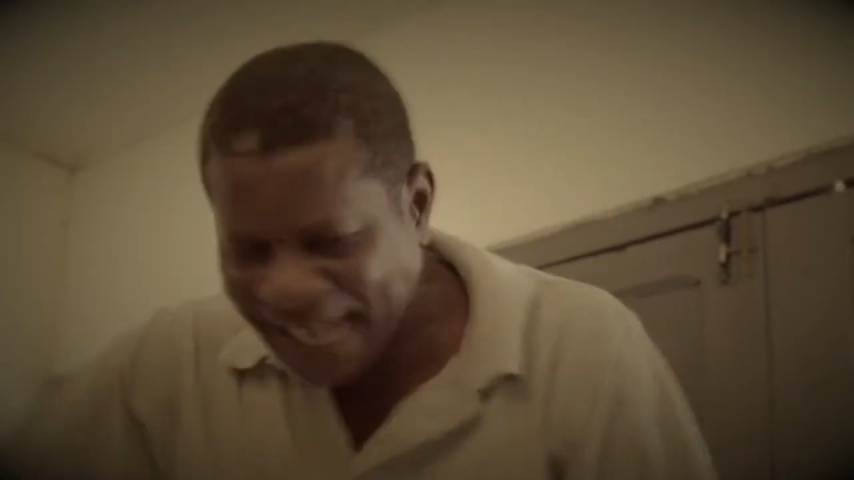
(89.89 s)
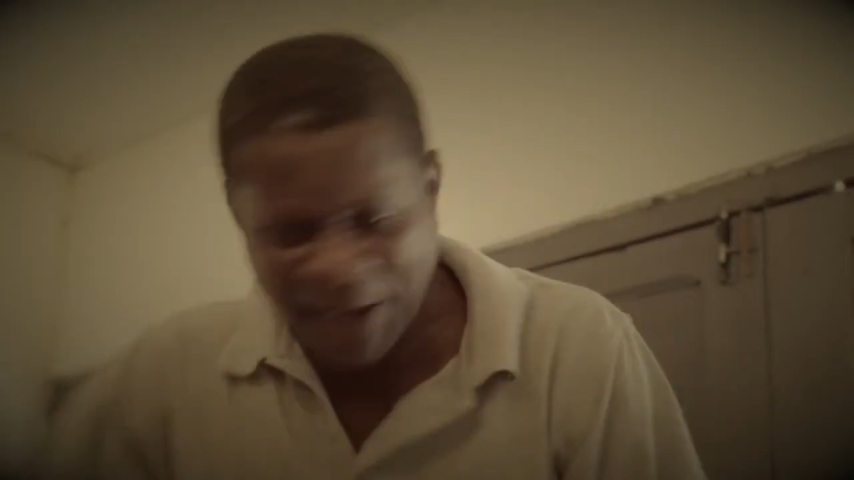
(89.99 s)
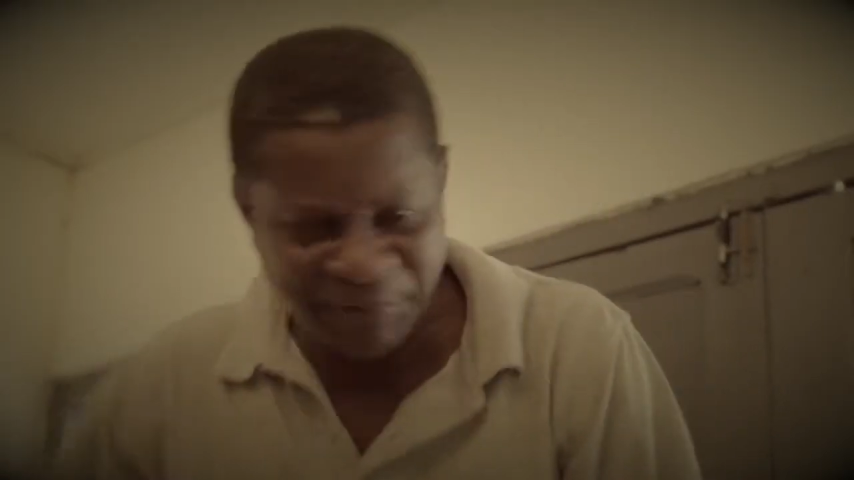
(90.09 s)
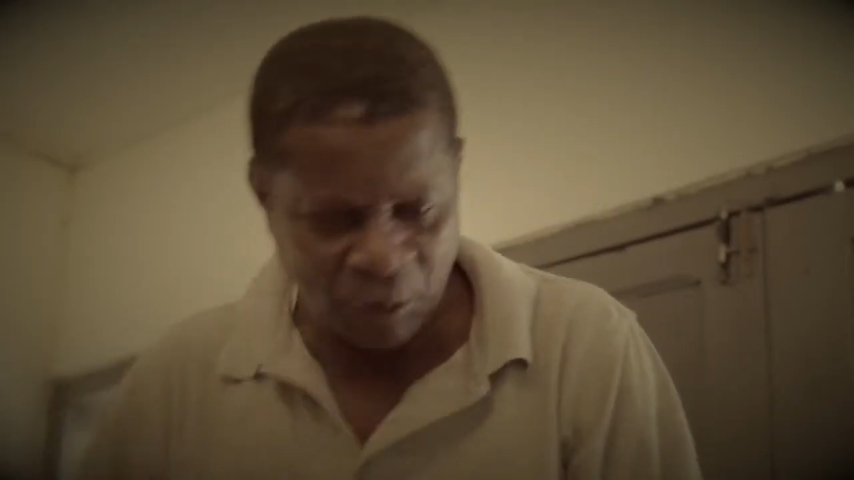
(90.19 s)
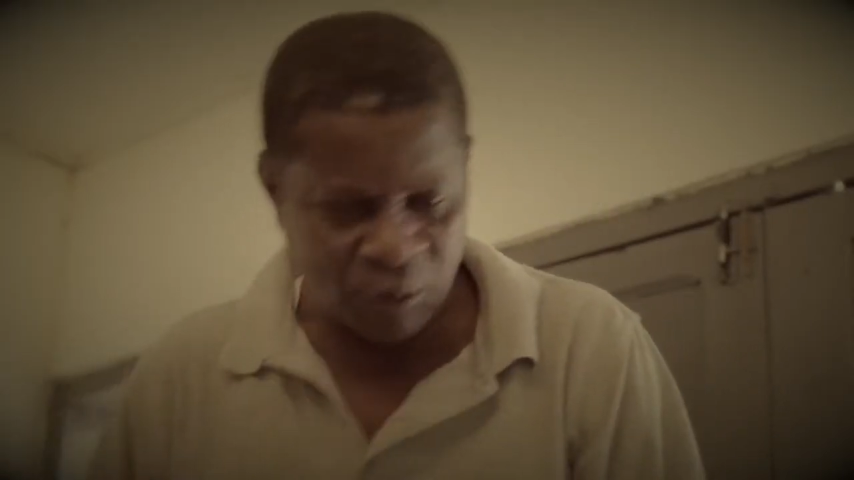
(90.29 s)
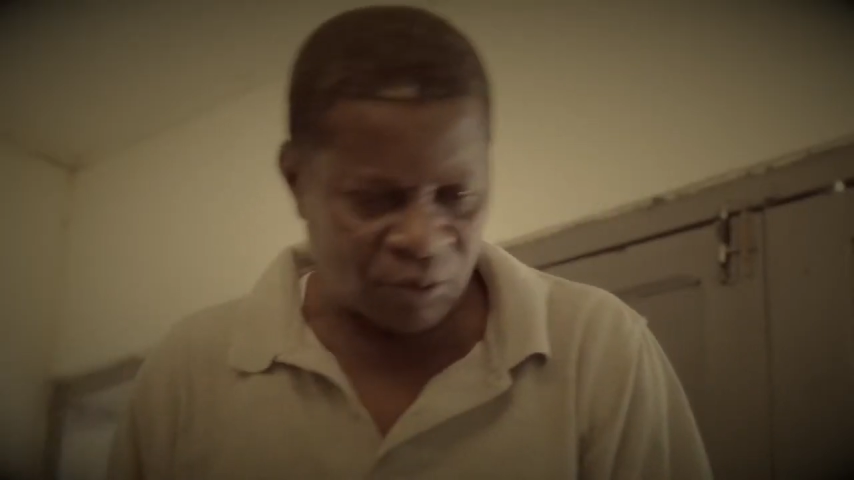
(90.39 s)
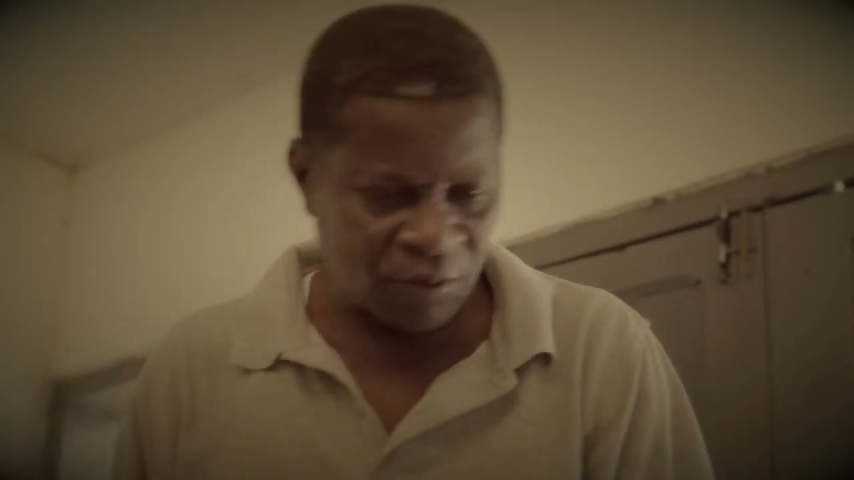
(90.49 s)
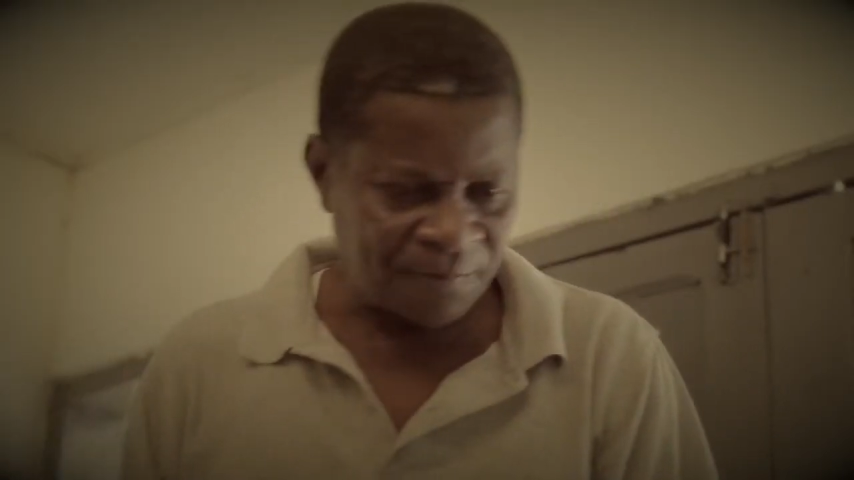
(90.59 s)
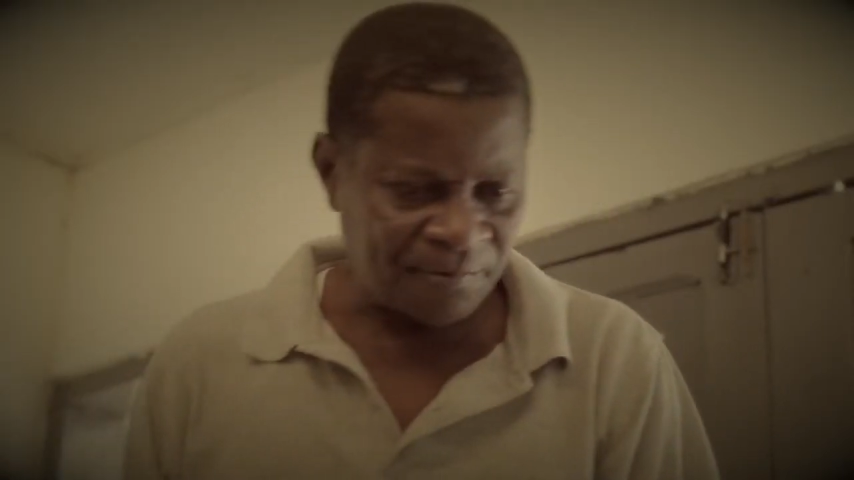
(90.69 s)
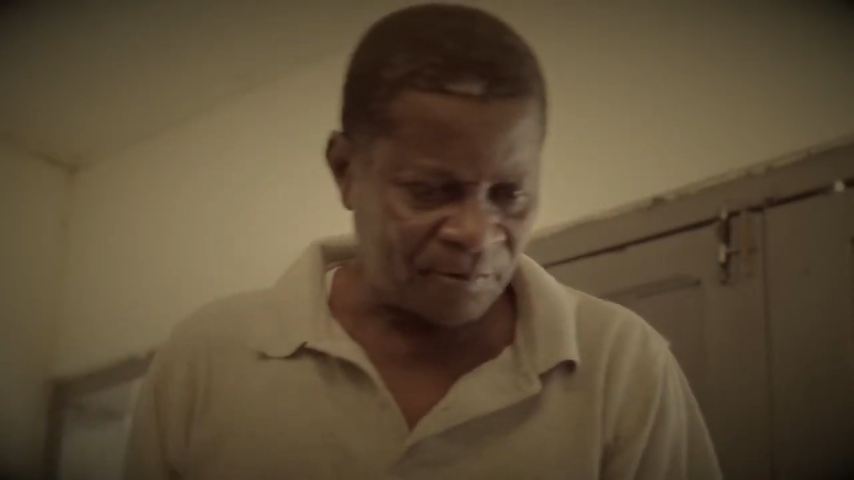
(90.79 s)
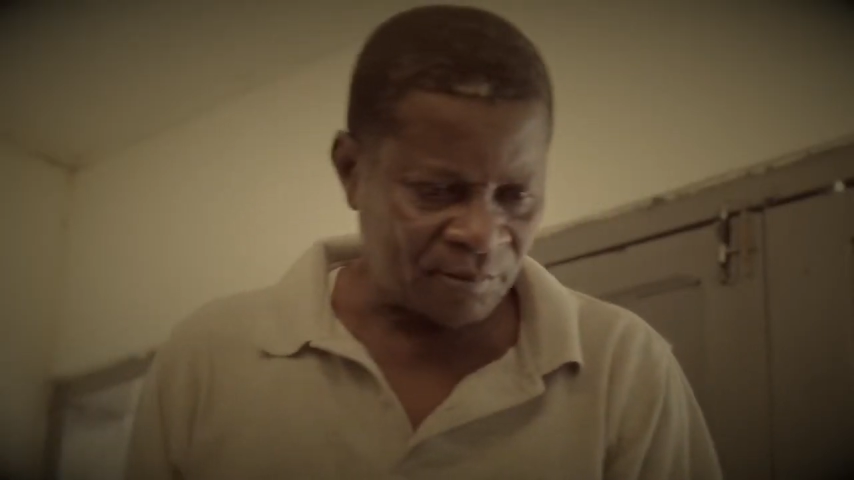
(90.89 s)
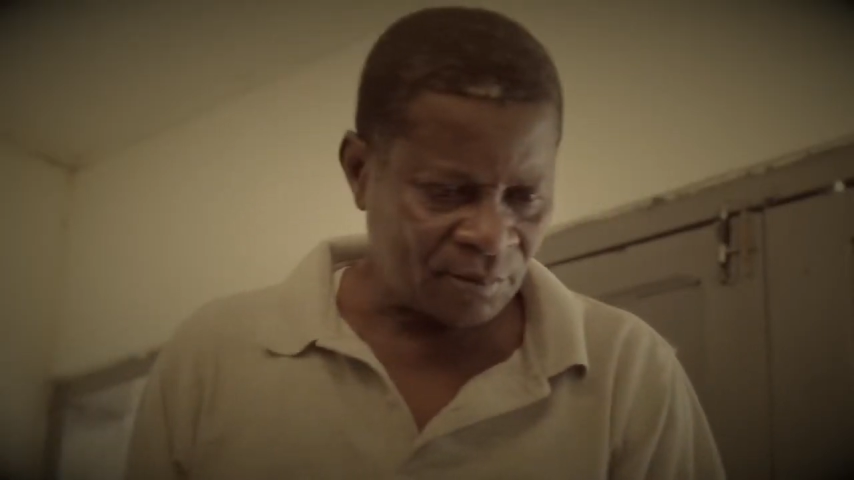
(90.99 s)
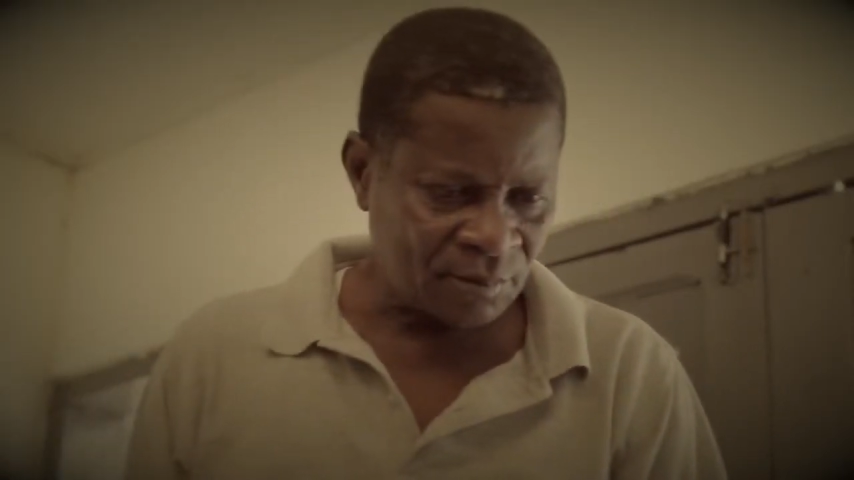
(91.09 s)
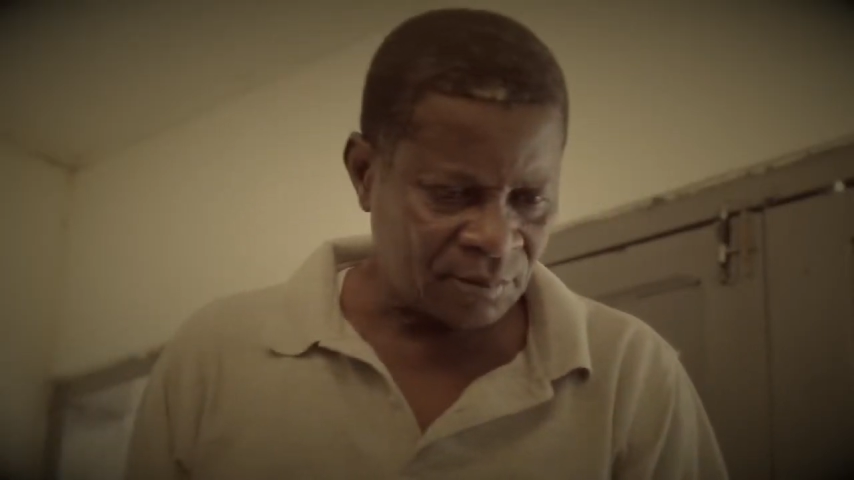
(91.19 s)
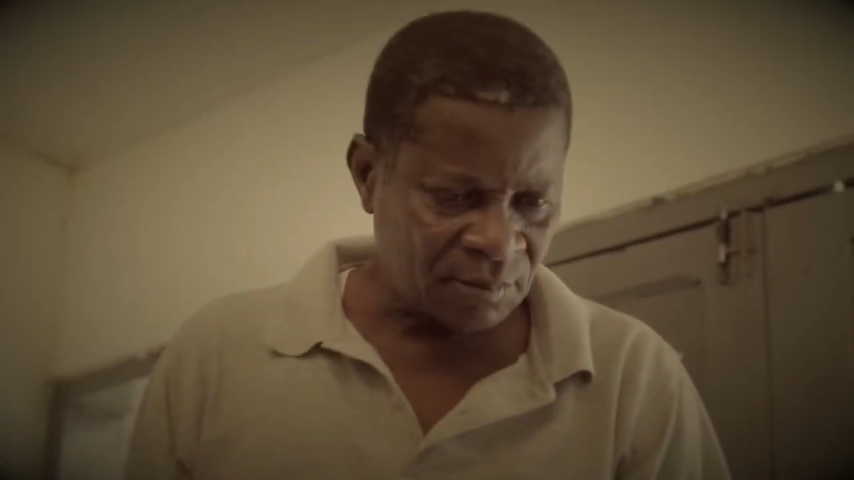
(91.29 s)
your internship
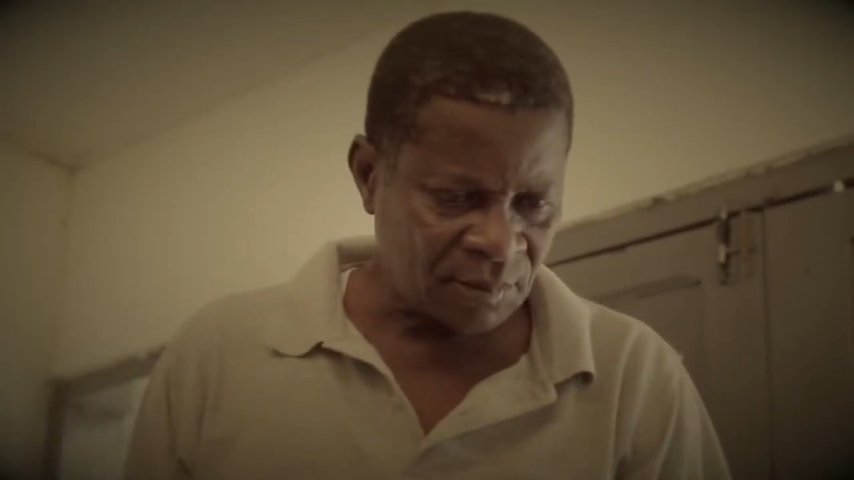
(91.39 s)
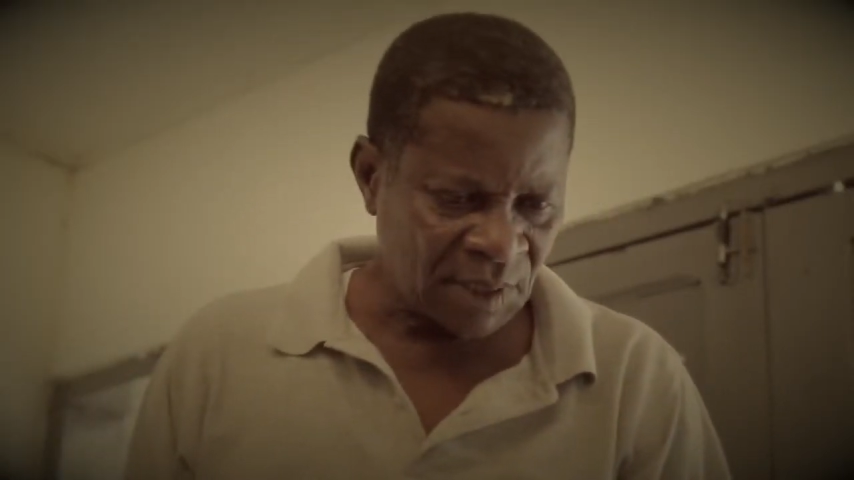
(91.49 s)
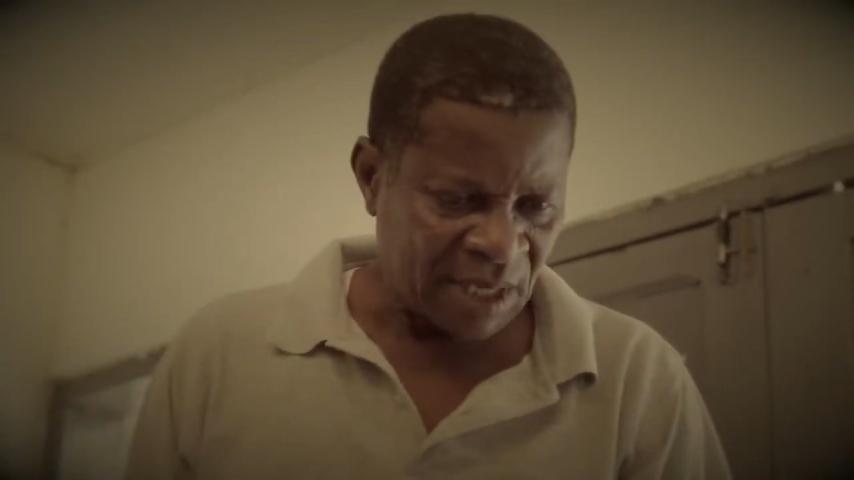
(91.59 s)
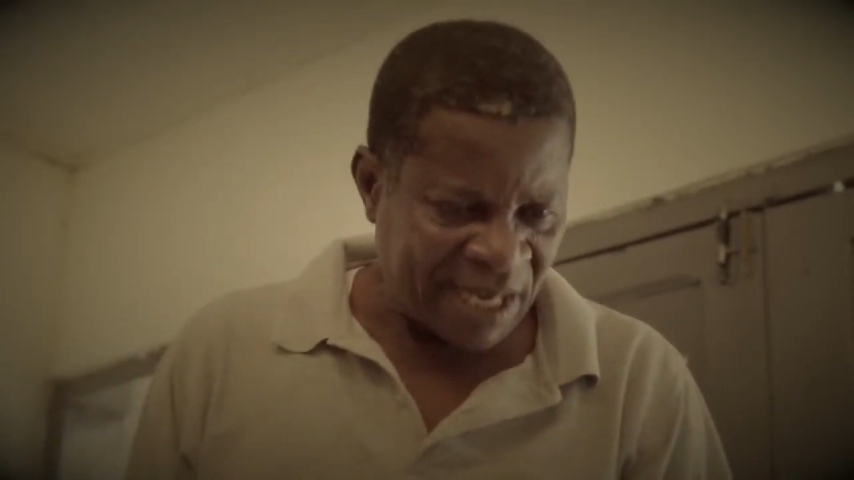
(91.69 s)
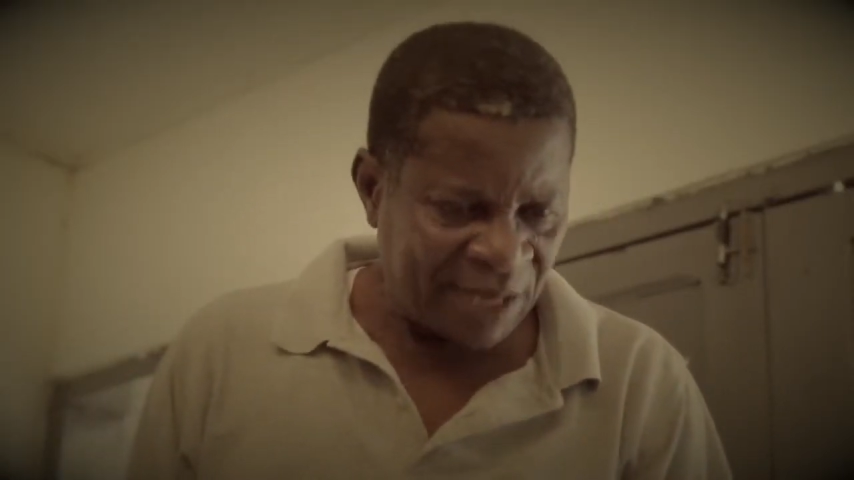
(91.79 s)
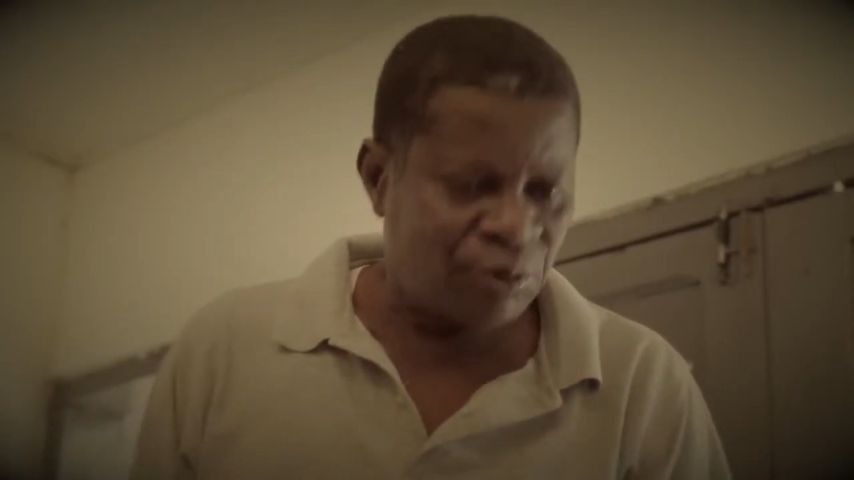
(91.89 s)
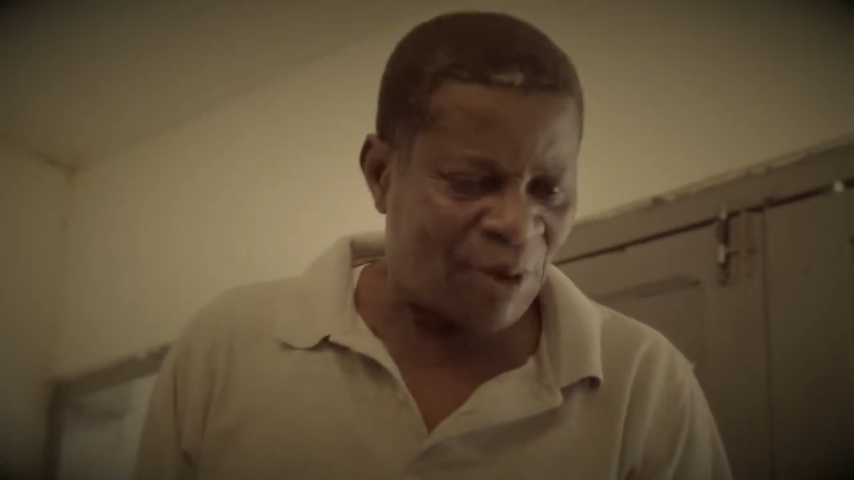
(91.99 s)
for a mission.